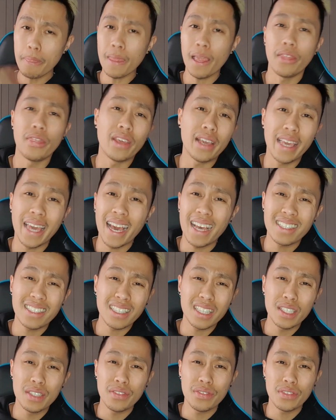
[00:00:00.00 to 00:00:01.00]
The gas
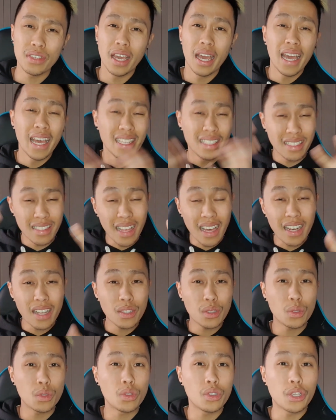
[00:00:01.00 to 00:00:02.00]
lift started
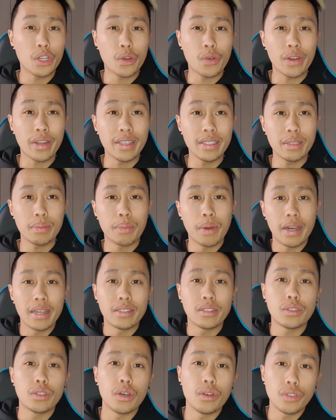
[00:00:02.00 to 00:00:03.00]
to decrease by
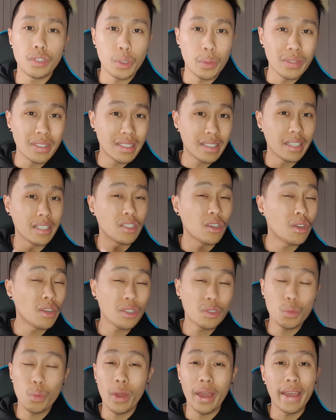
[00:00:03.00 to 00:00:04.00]
itself, so it's on
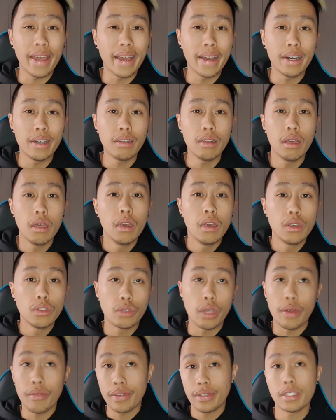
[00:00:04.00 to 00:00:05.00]
its way out.
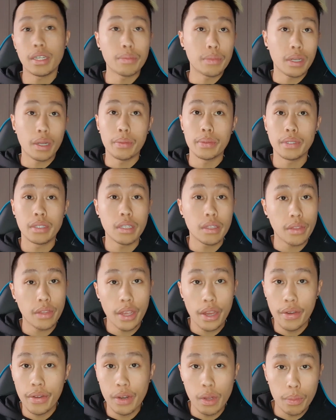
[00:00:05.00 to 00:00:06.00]
So every time that I would sit
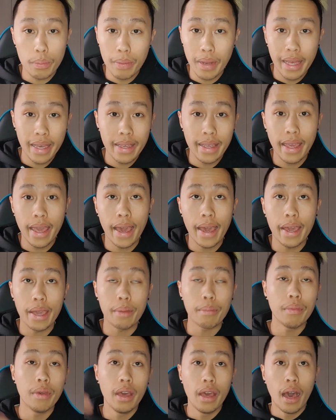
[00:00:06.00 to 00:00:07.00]
there and I'll play a
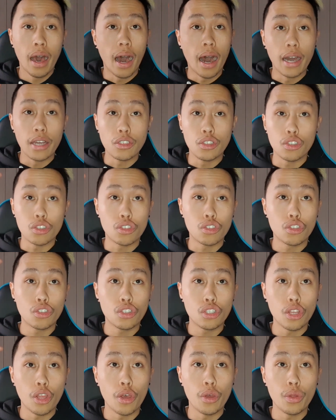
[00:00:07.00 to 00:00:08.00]
game, I just
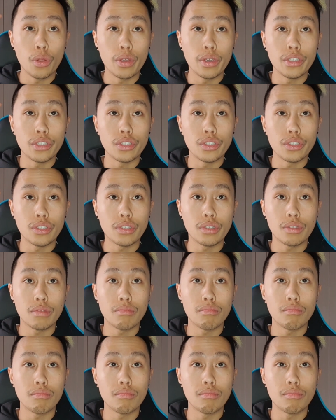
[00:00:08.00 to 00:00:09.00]
slowly
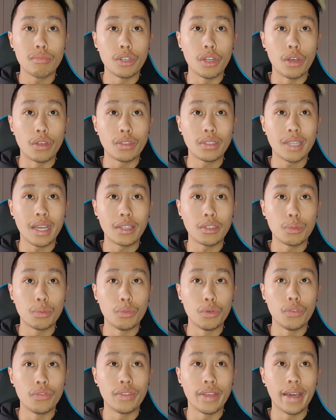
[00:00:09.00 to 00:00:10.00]
start to
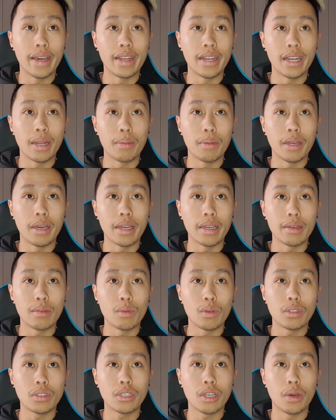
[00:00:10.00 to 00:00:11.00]
move down, and I'm like,
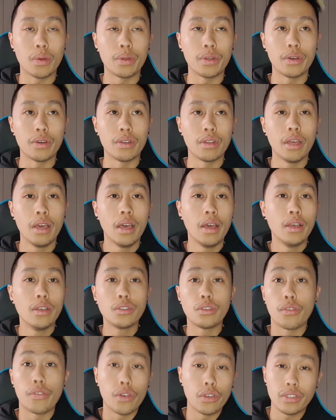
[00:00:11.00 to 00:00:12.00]
what's going on?
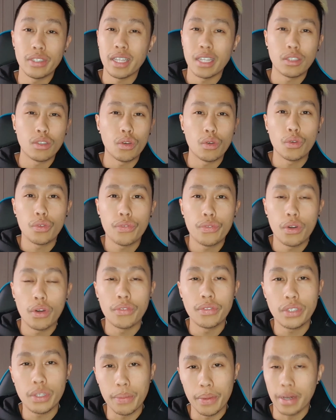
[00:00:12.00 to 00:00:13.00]
So firstly, that's not good for
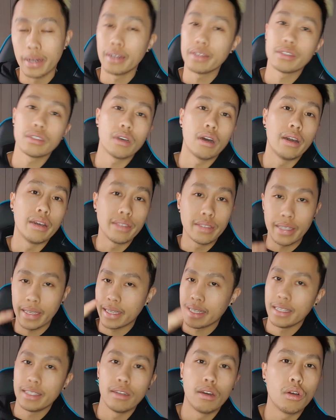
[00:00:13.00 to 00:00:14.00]
obviously my eyesight.
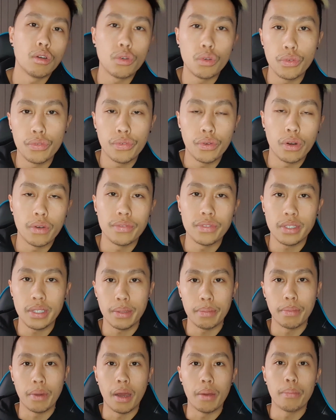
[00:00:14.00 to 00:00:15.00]
Secondly, not good for obviously
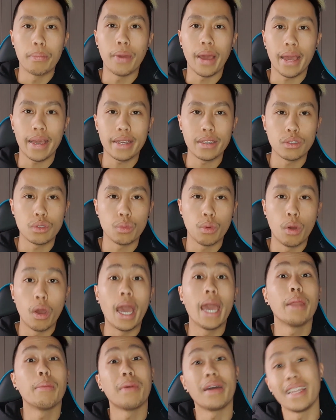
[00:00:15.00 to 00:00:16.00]
my back as well
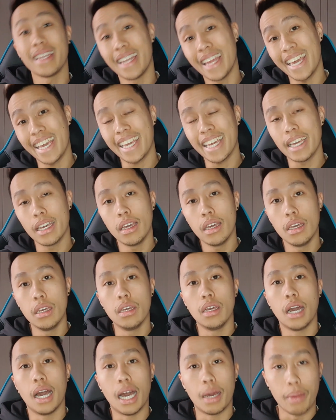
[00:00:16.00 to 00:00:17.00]
and my neck,
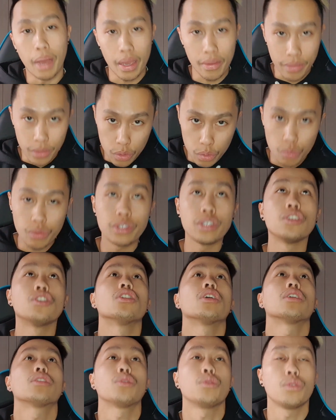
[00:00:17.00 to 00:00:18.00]
having to
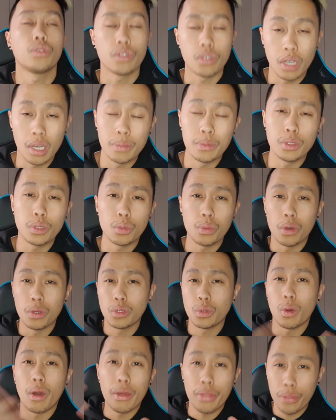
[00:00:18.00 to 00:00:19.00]
readjust all the time as well.
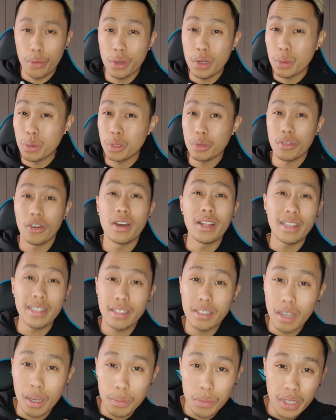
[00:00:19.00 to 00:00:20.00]
So I thought it was finally
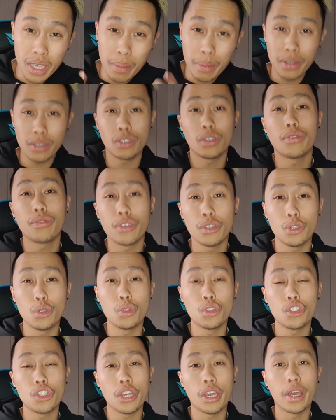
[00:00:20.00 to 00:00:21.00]
time to get myself a new
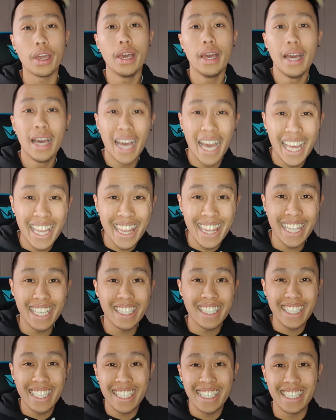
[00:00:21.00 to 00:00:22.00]
chair, and
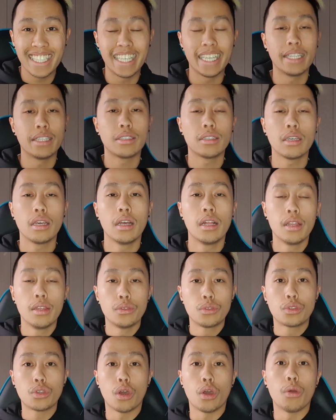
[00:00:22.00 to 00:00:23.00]
this is it.
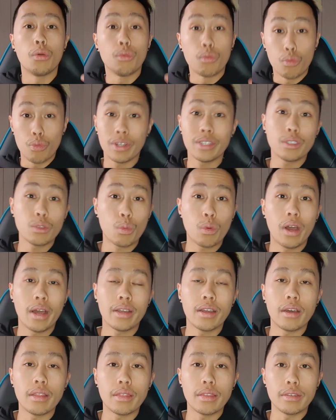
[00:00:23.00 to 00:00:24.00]
So reason why I
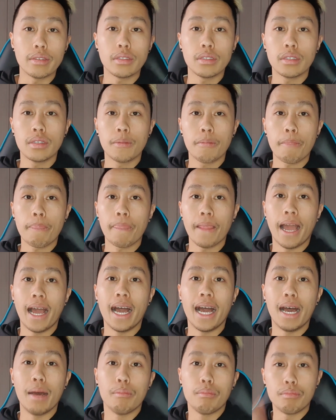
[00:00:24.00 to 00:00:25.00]
got this,
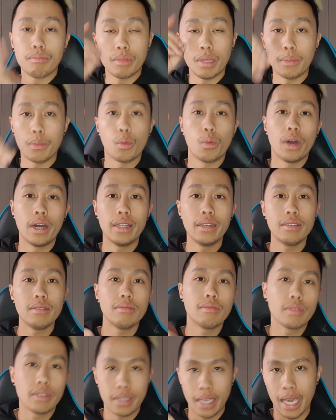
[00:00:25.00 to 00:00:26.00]
number one,
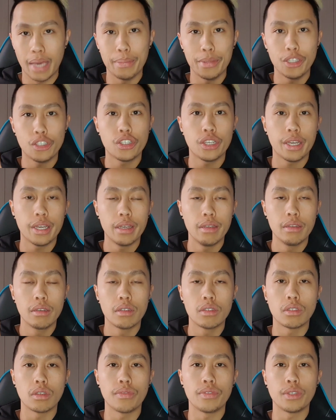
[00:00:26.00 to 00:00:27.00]
gaming chair,
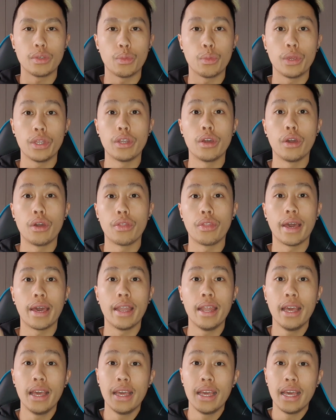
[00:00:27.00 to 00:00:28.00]
because obviously we know
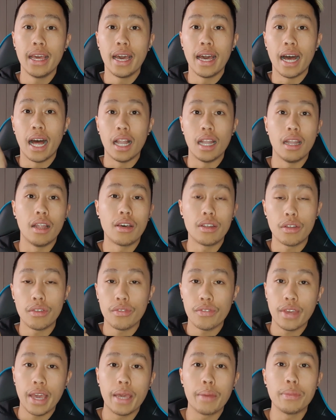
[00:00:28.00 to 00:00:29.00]
that a lot of
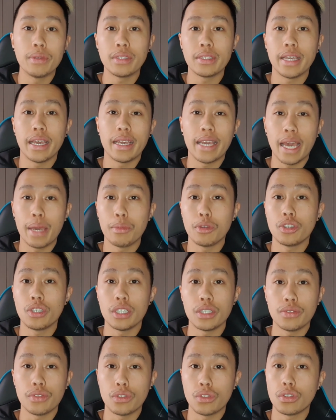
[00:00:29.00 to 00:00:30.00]
gamers get gaming
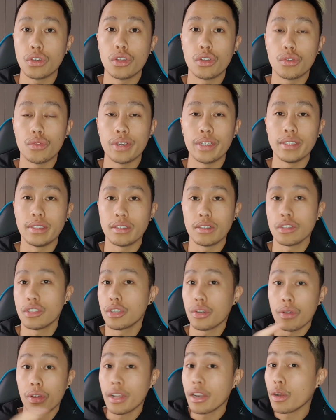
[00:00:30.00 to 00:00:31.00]
chairs for certain reasons, because
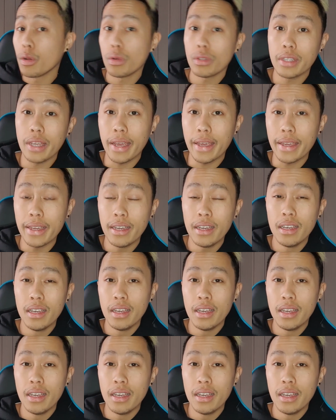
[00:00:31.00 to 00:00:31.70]
they're on it all day.